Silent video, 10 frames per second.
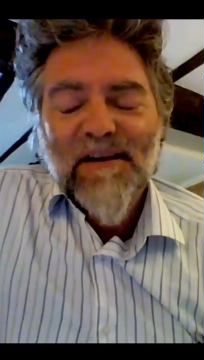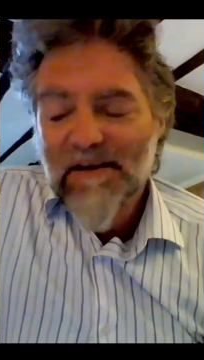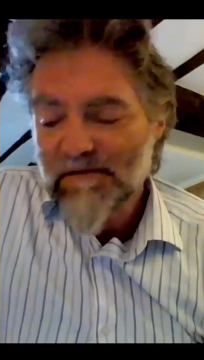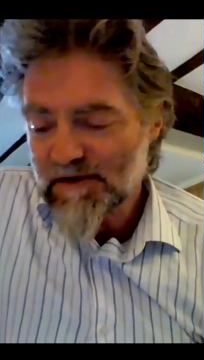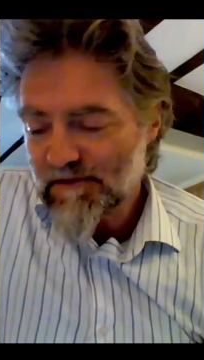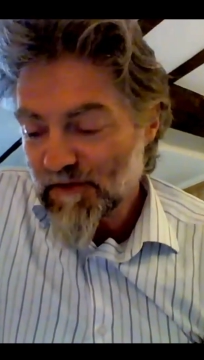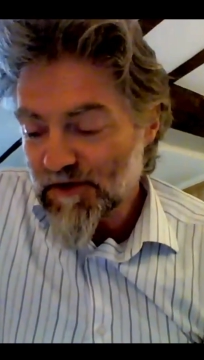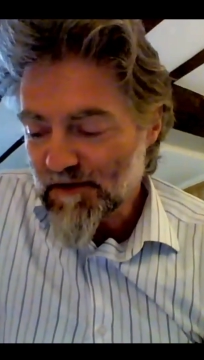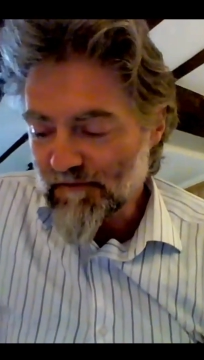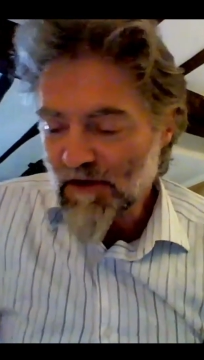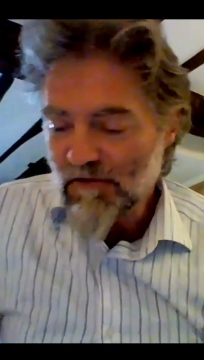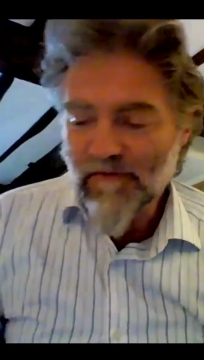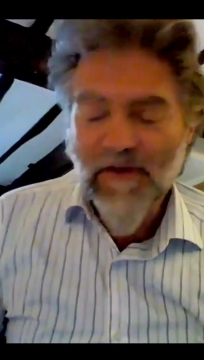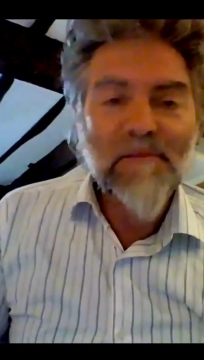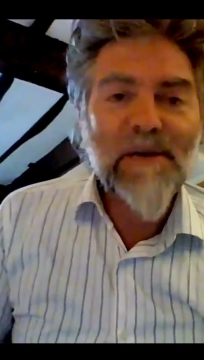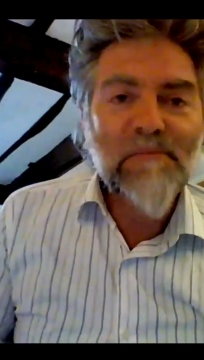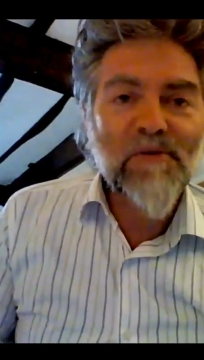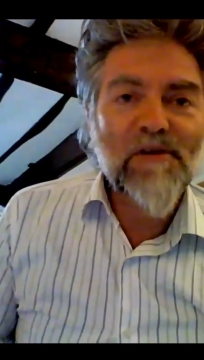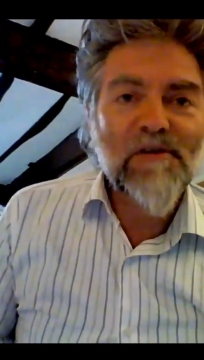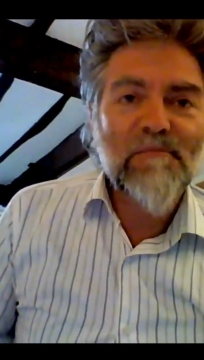in front of the view of other
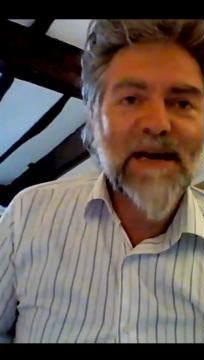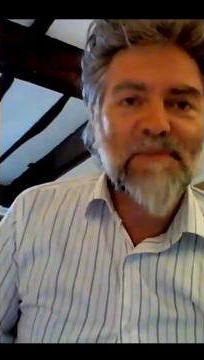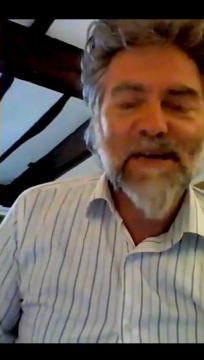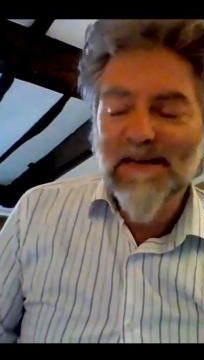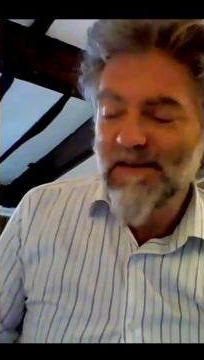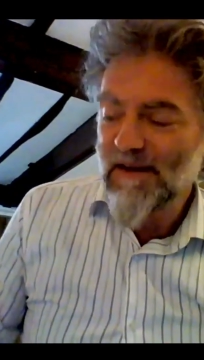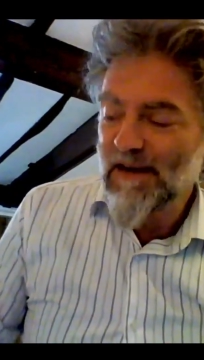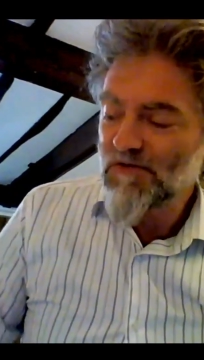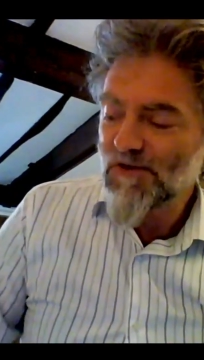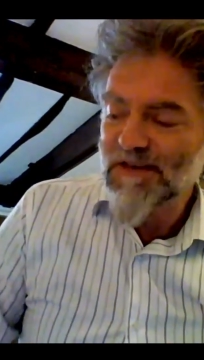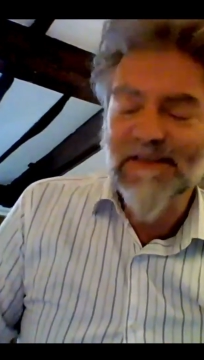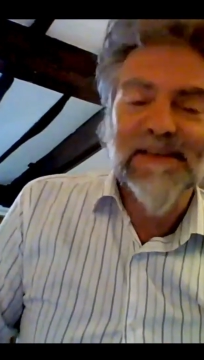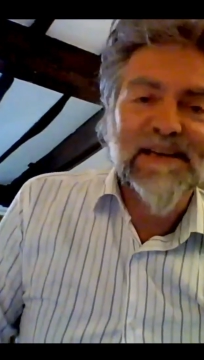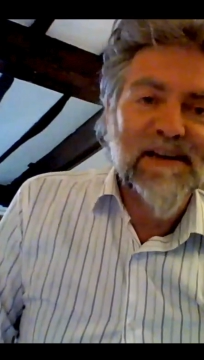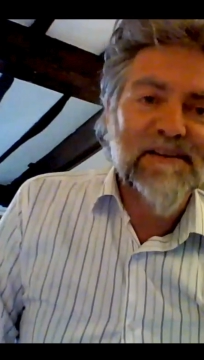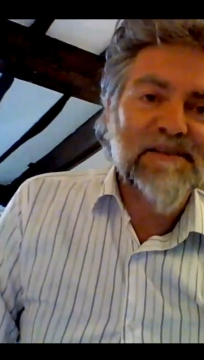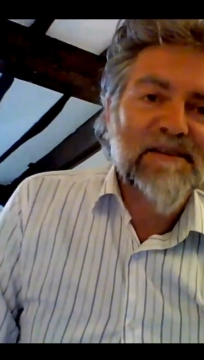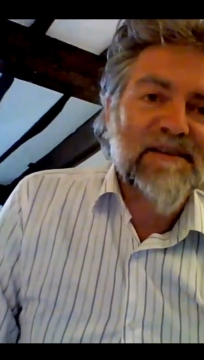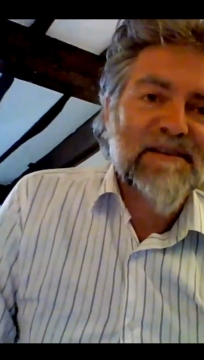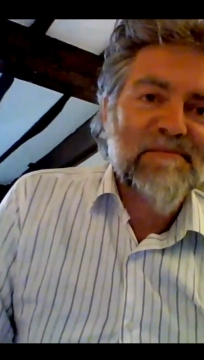people who may be interested in it,
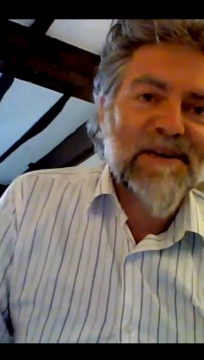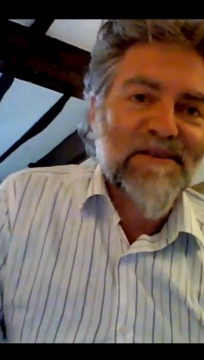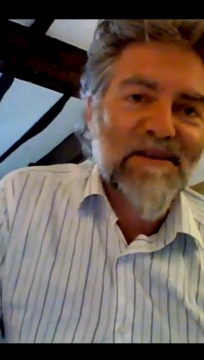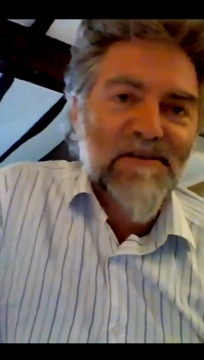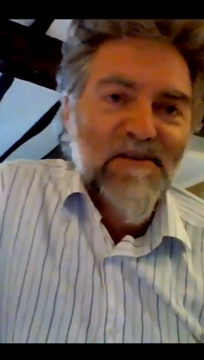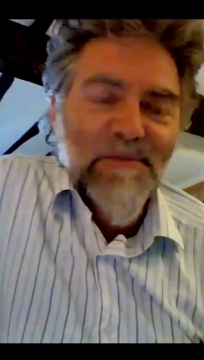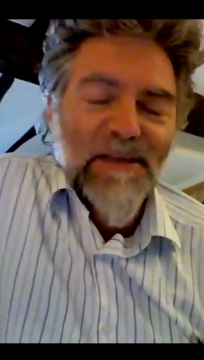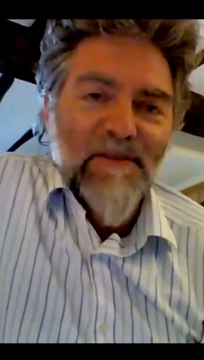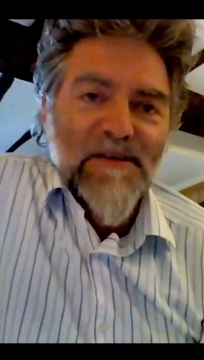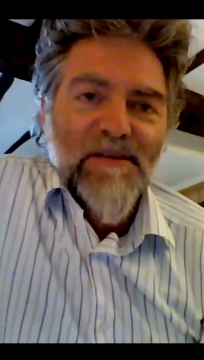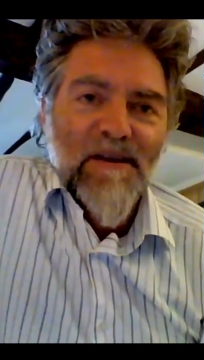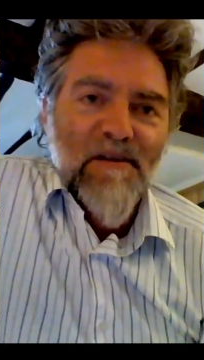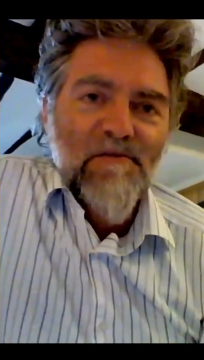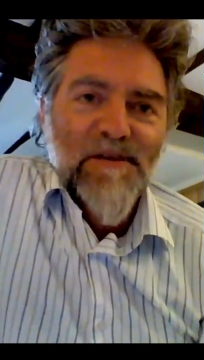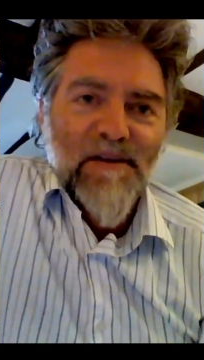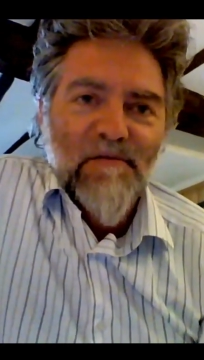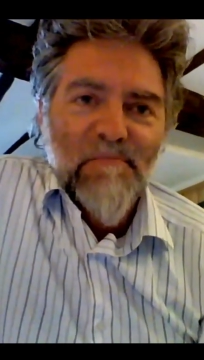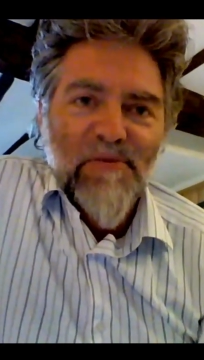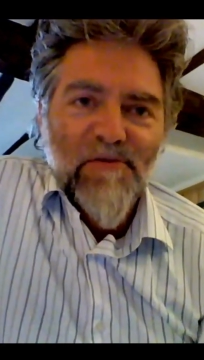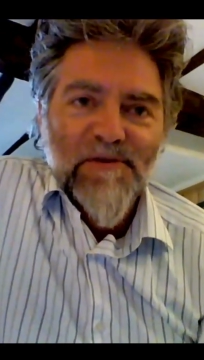because I do believe it's so, so
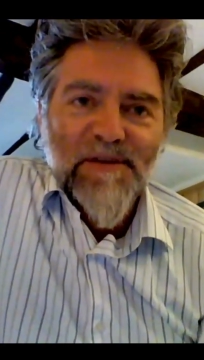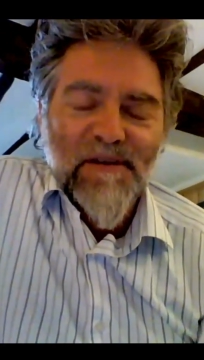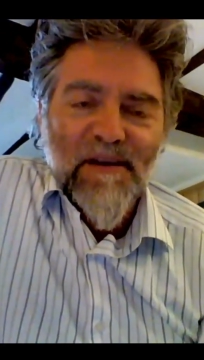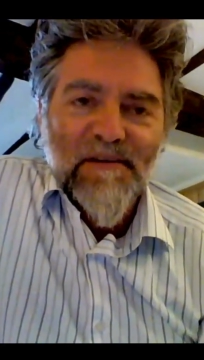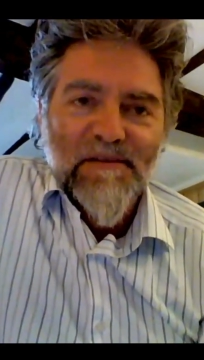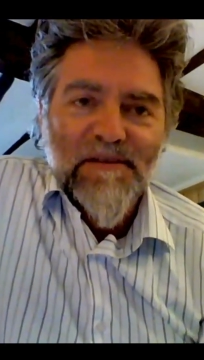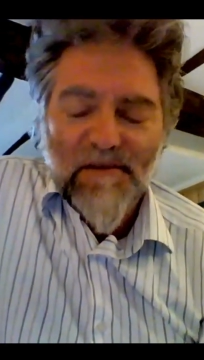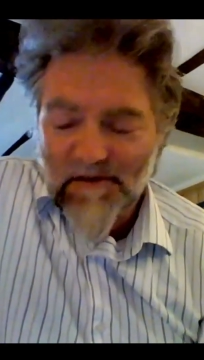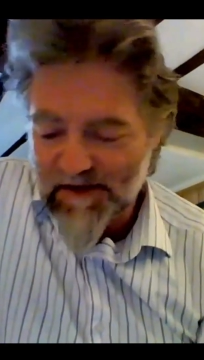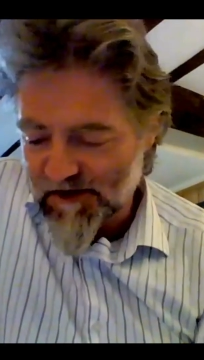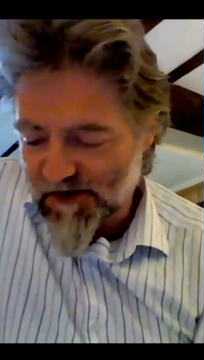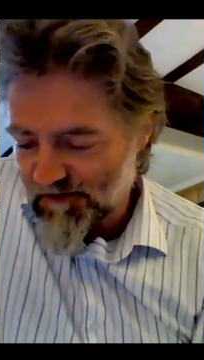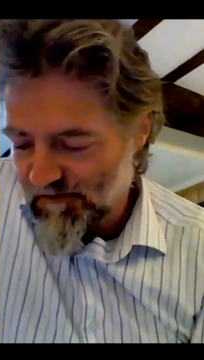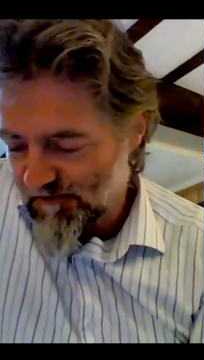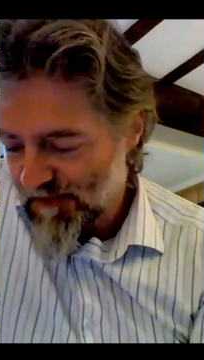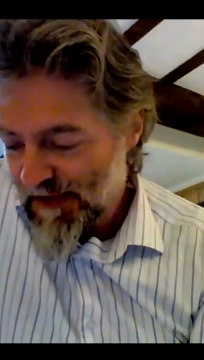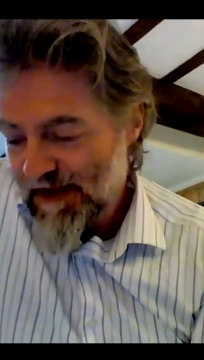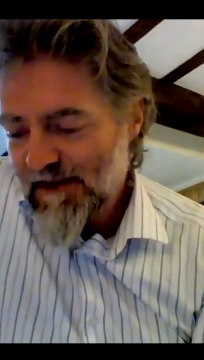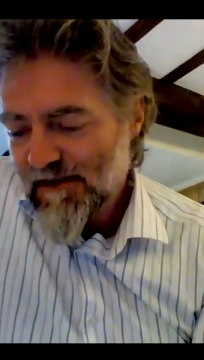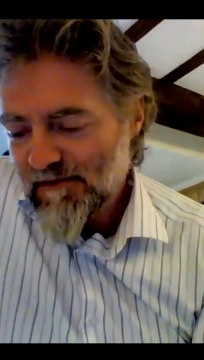important. And you're such
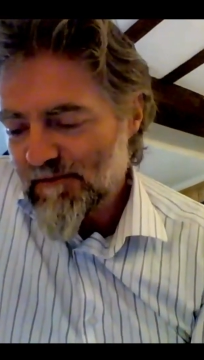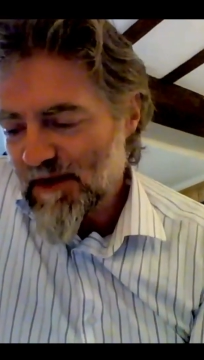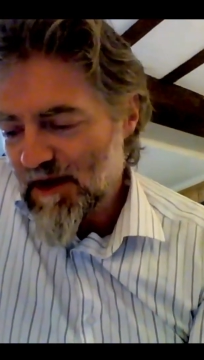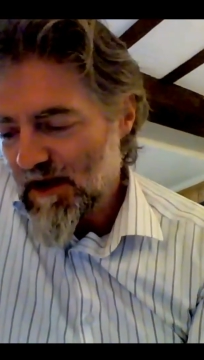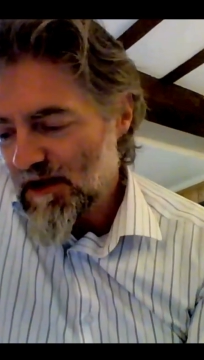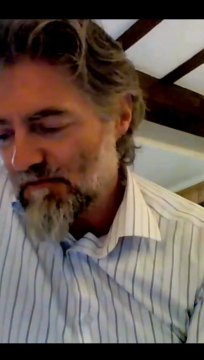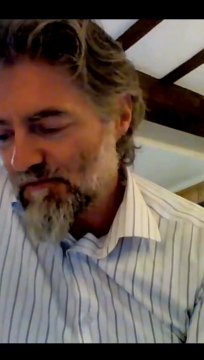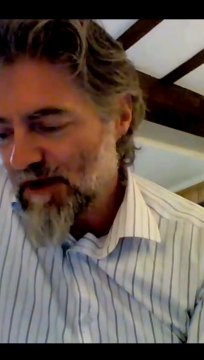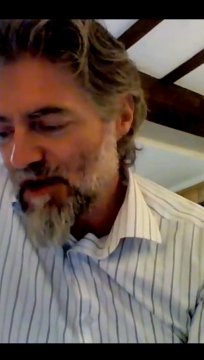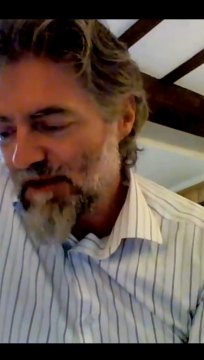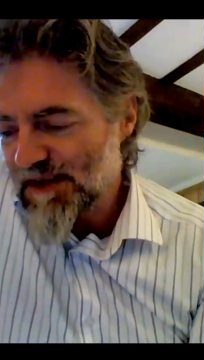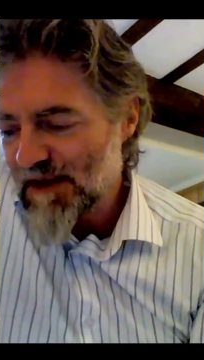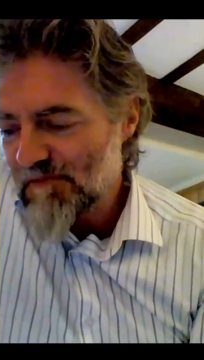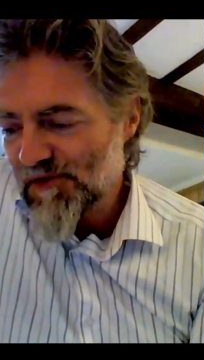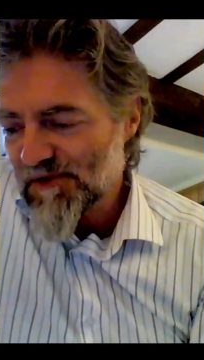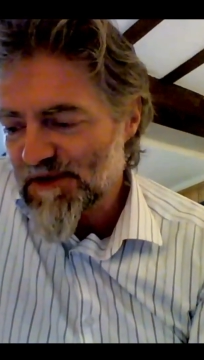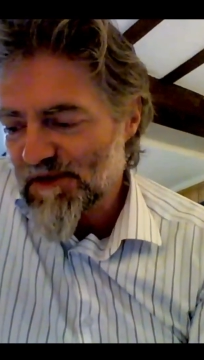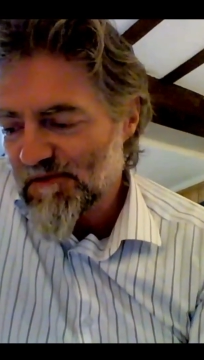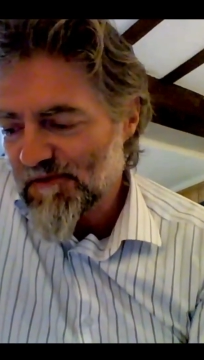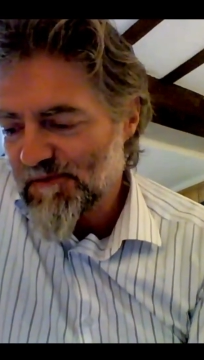rare examples
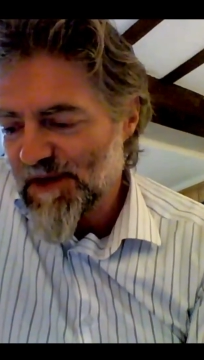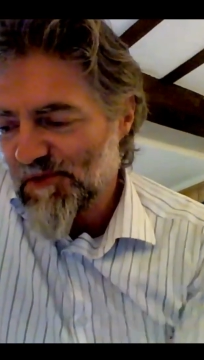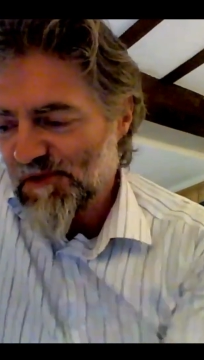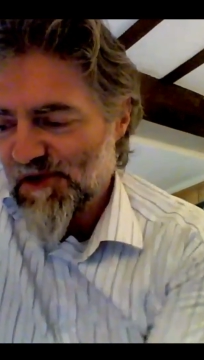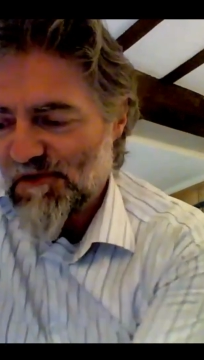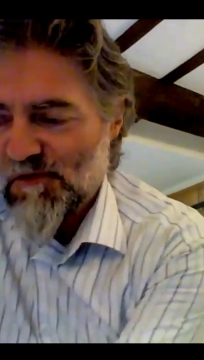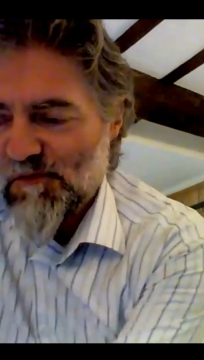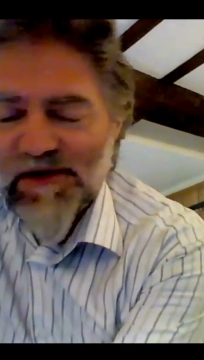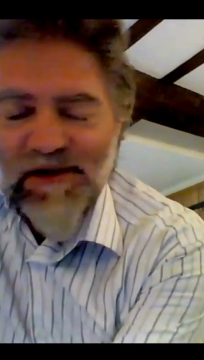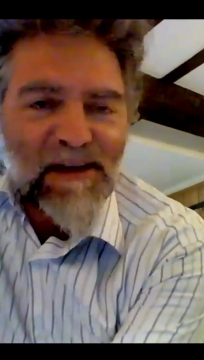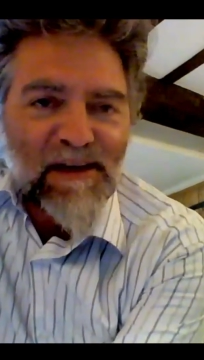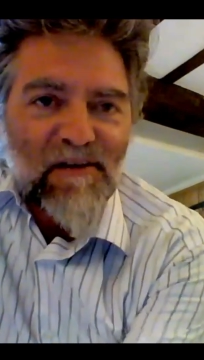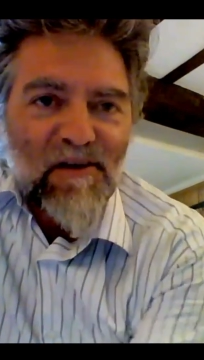of people who are working